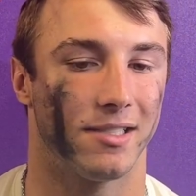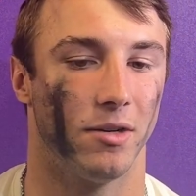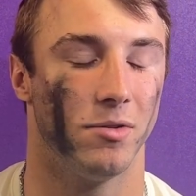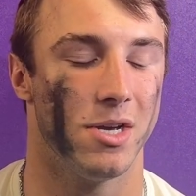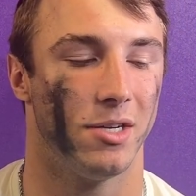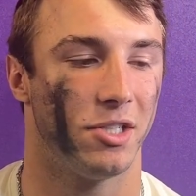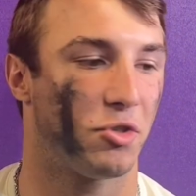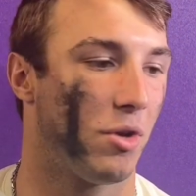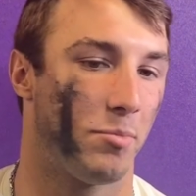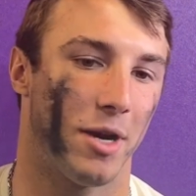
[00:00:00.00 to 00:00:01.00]
So
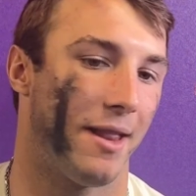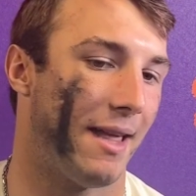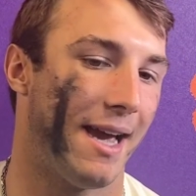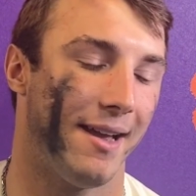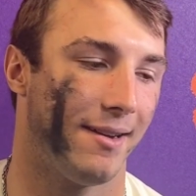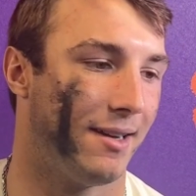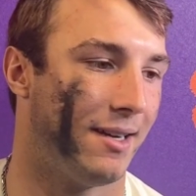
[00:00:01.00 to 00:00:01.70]
just really proud of that.